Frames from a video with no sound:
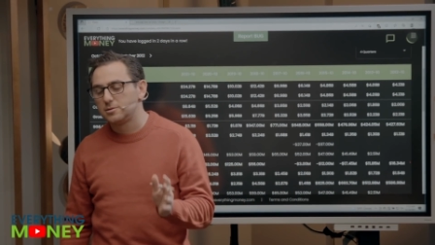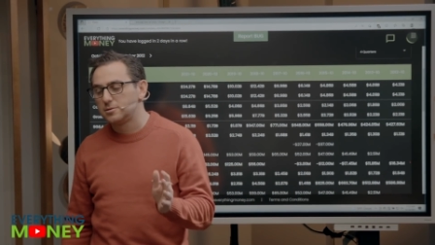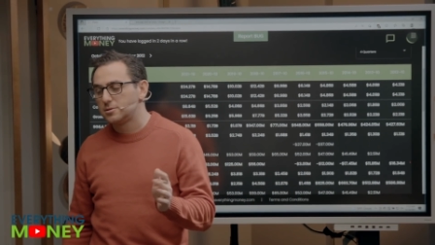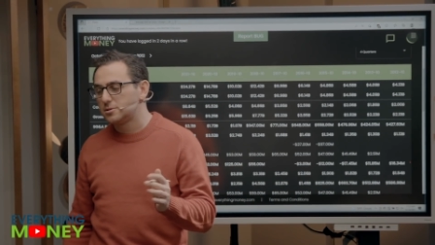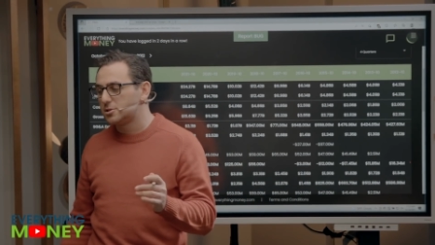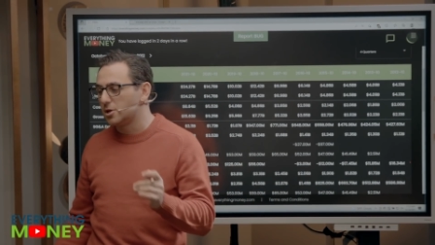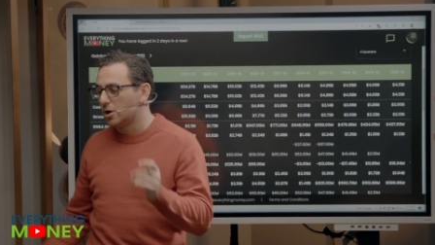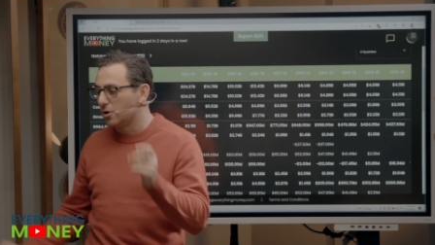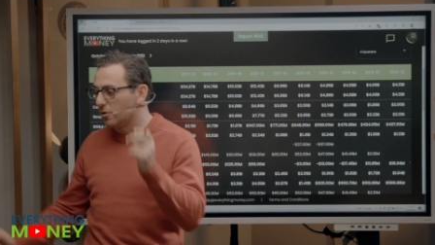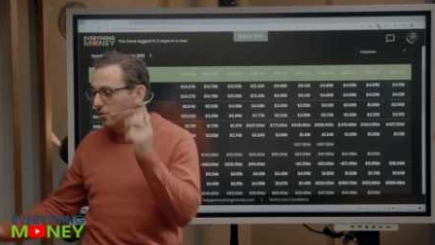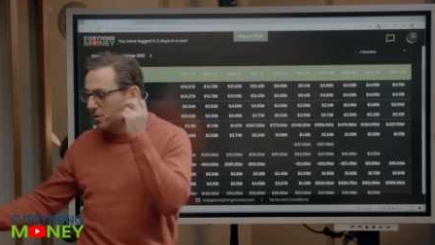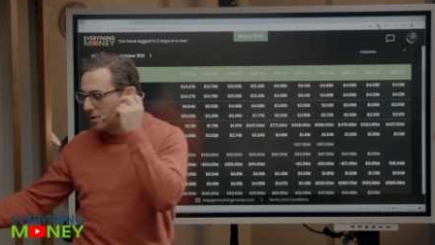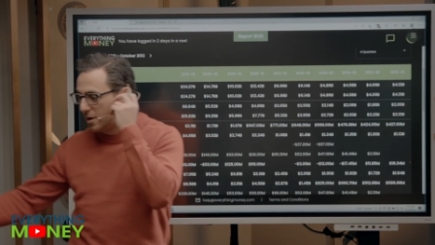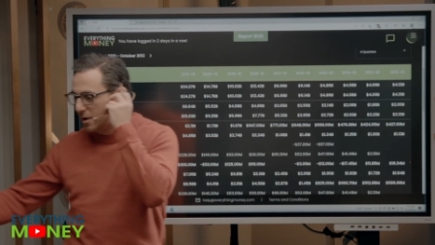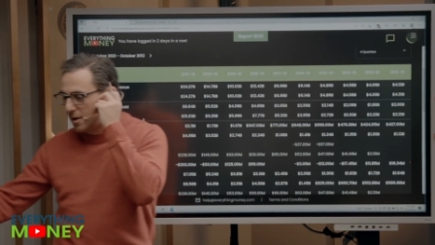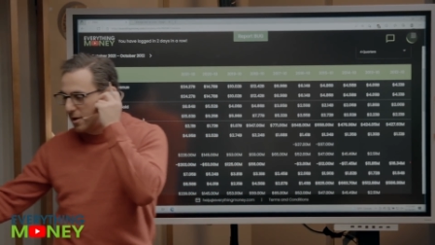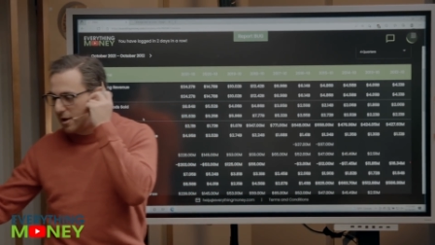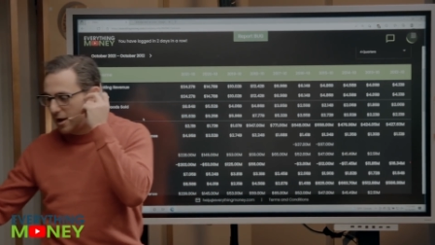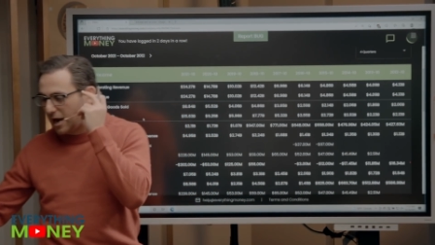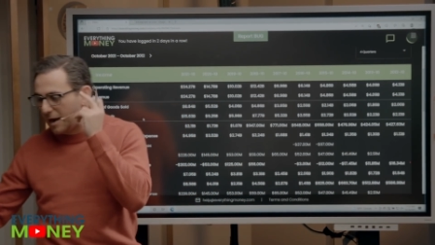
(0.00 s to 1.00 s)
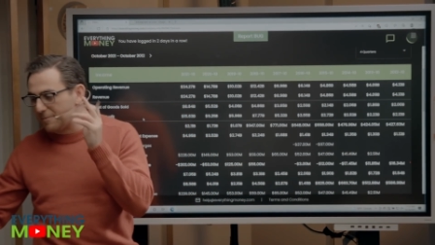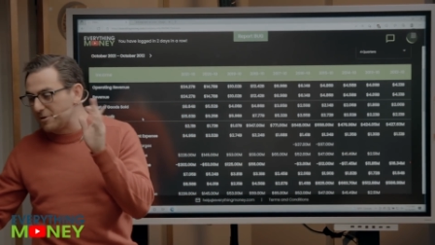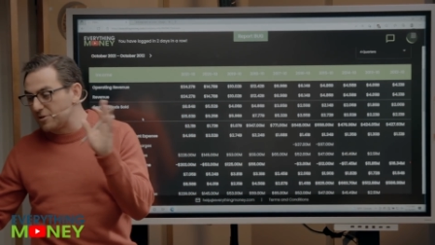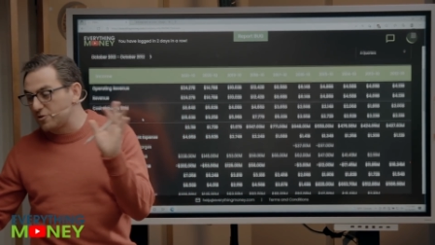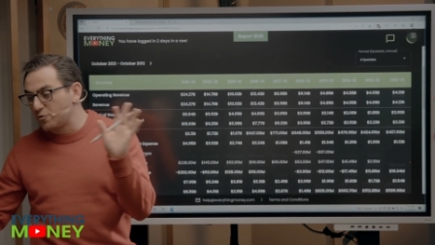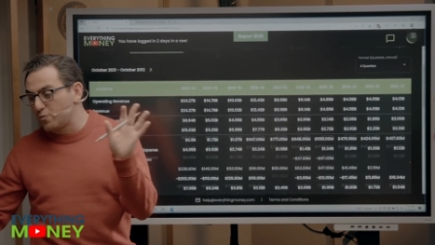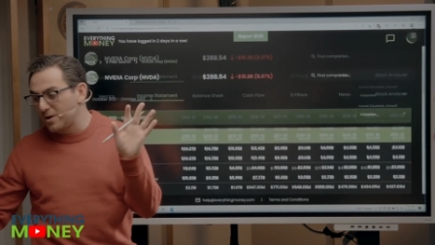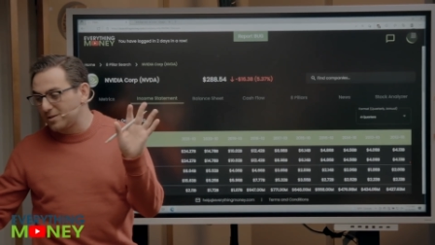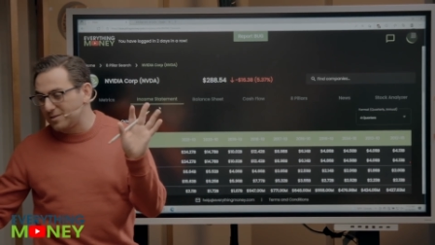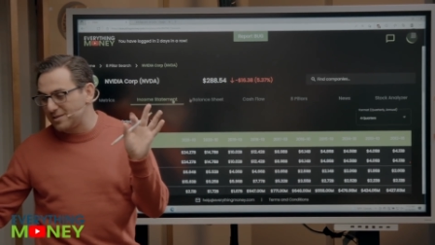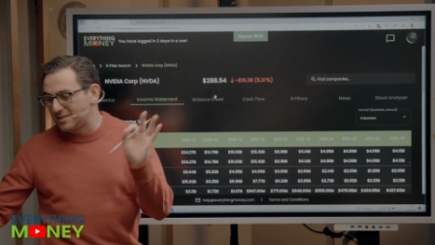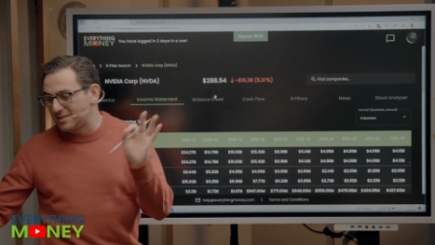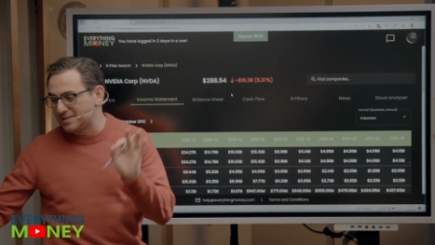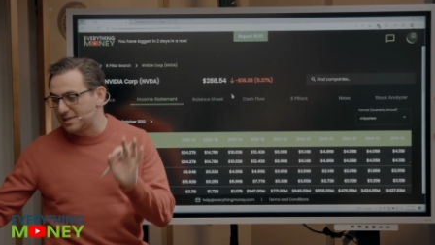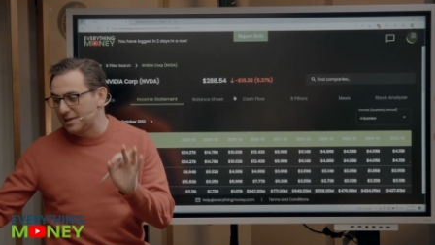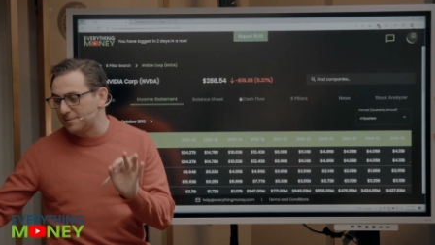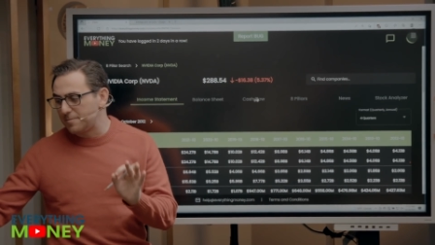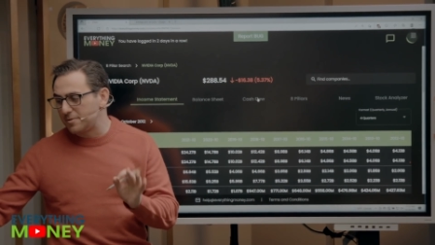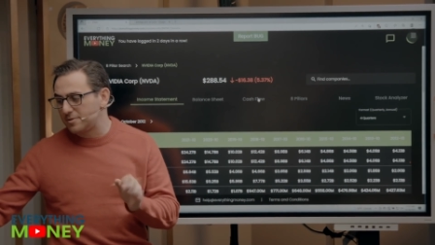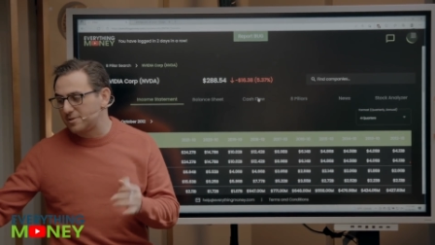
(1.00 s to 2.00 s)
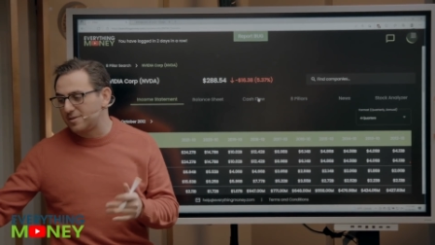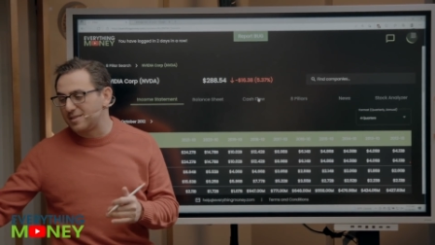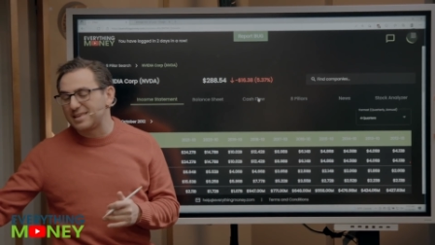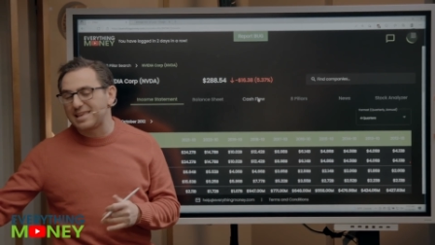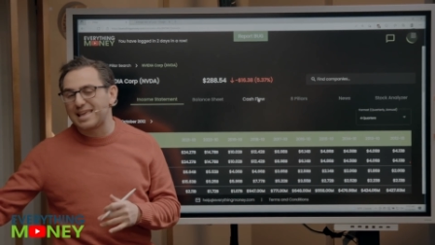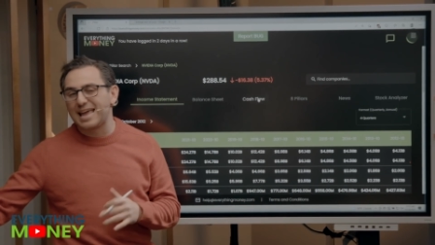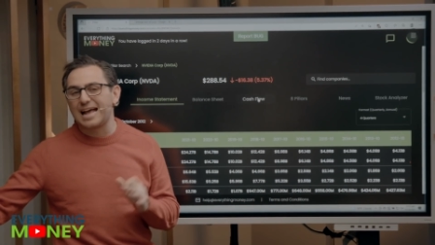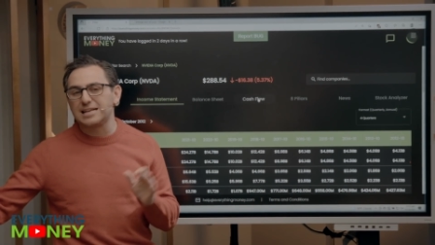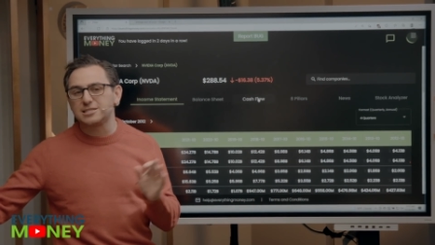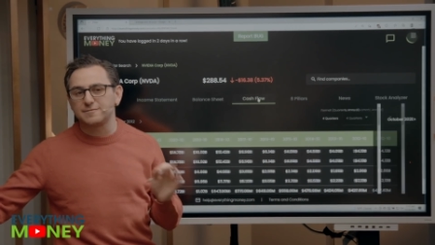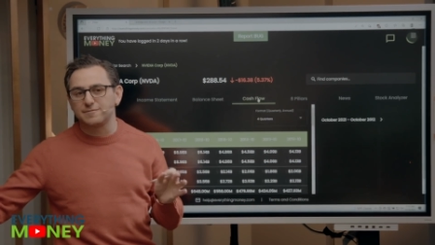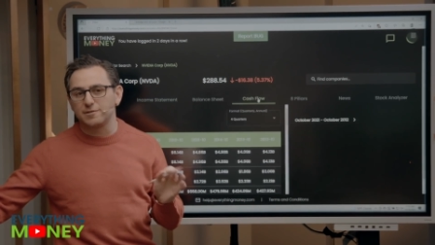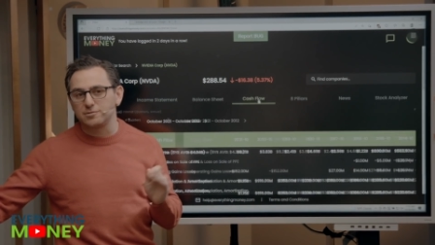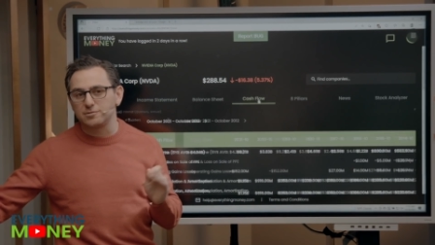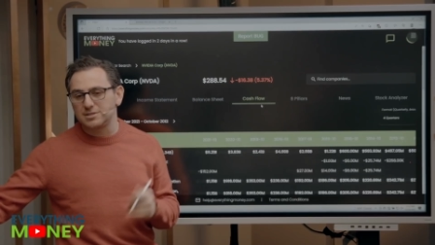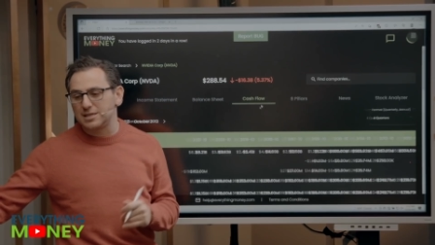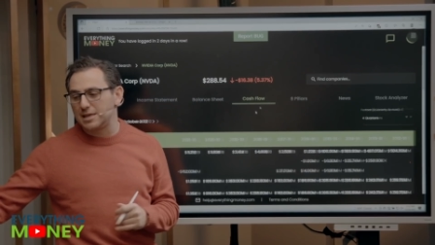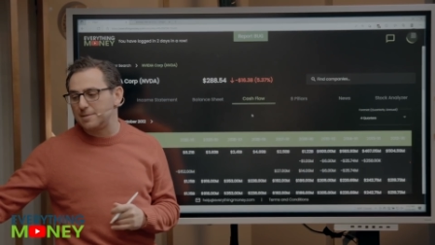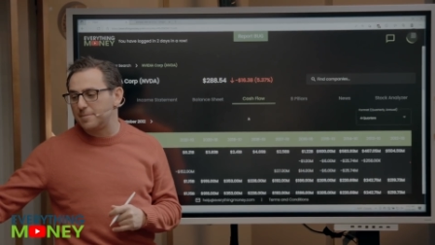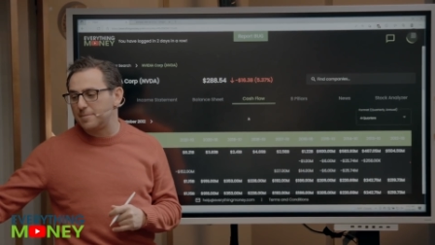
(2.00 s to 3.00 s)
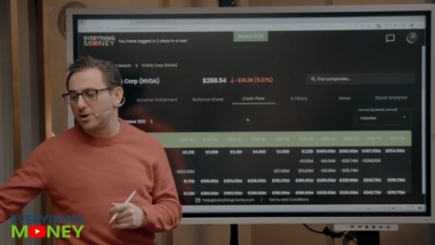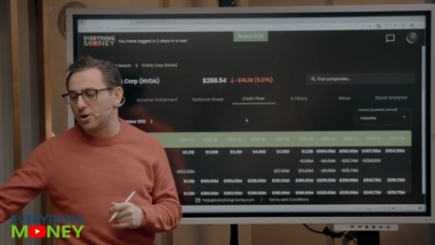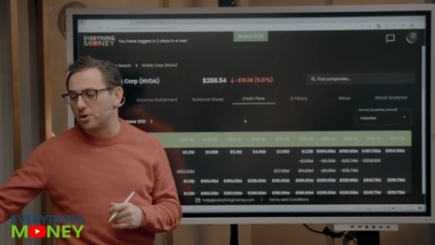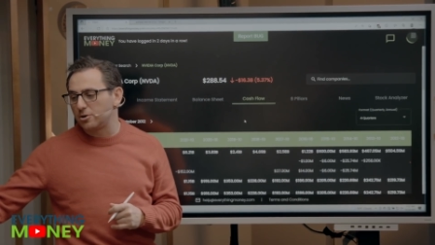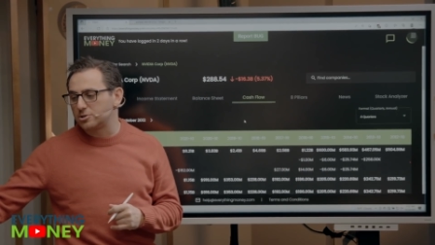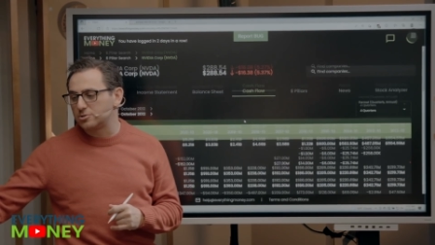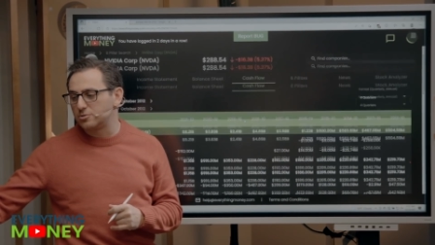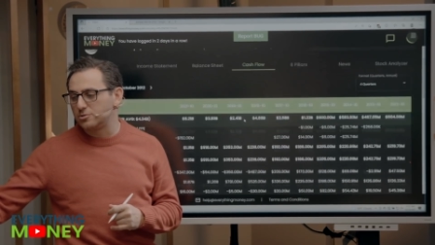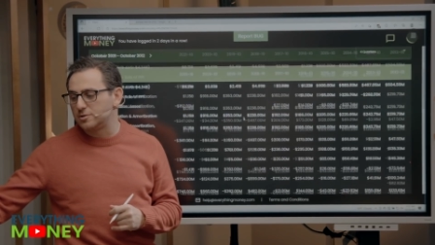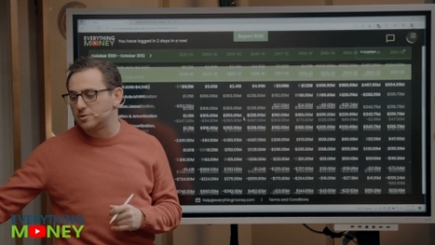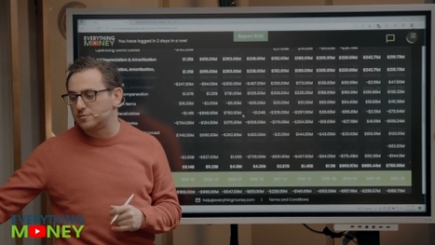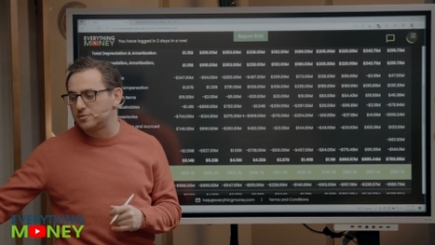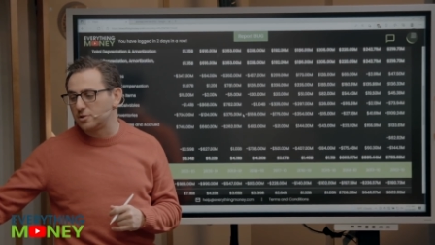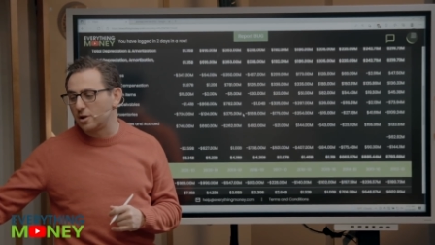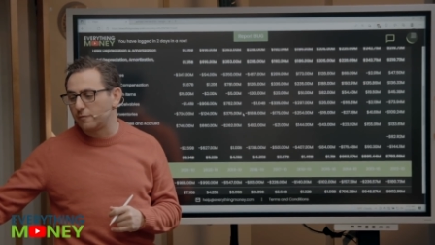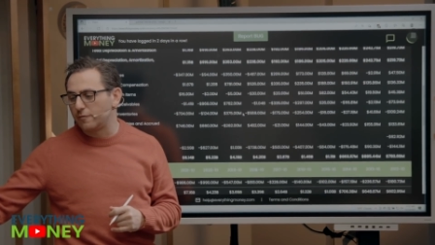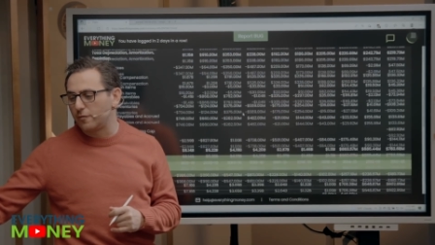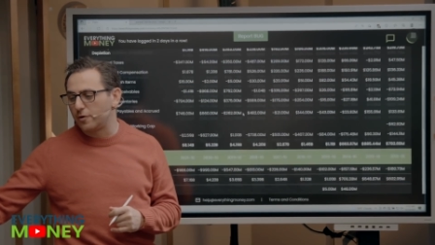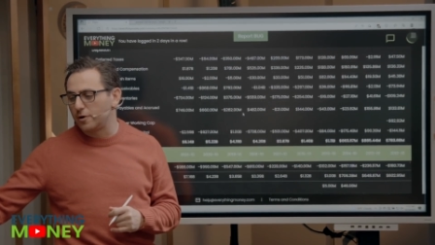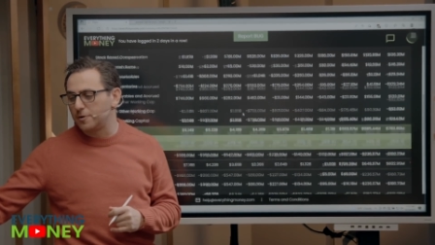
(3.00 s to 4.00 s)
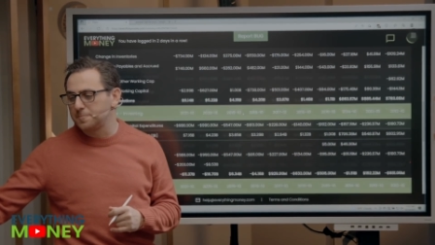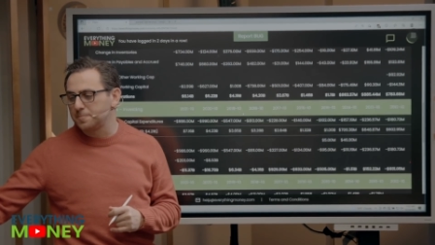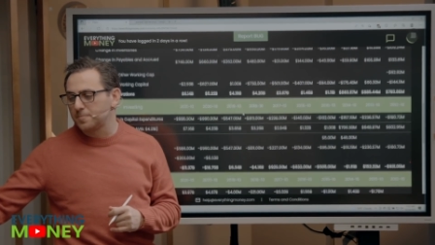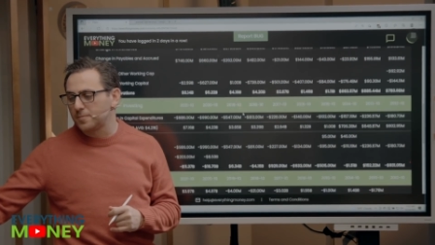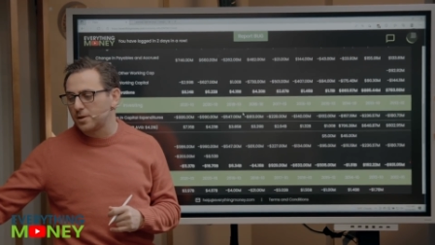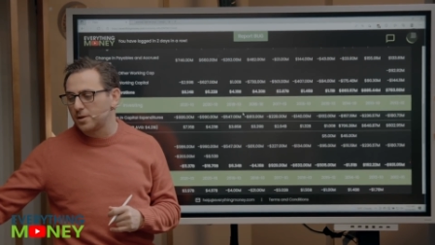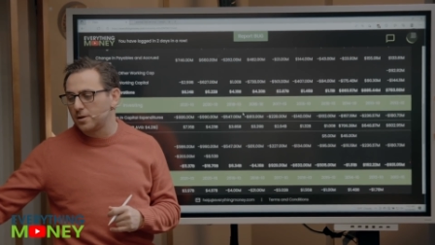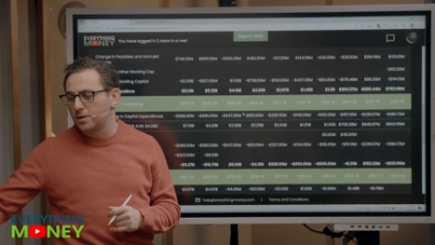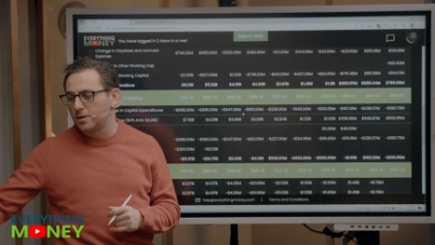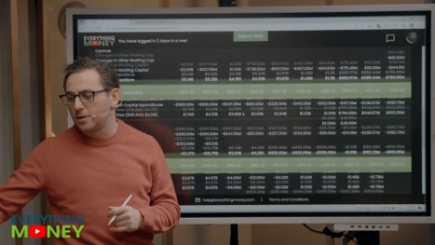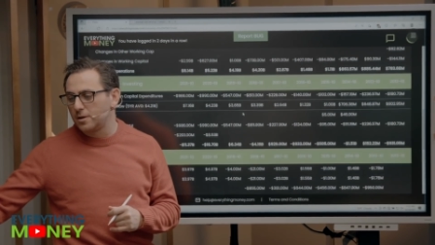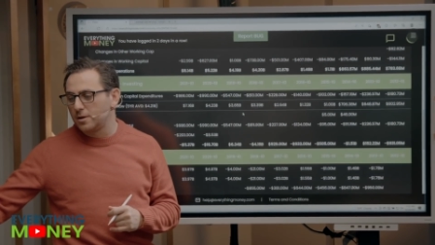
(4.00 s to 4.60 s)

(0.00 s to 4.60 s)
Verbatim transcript: So, I'm going to quickly skip to the cash flow statement on our exclusive software. Please do.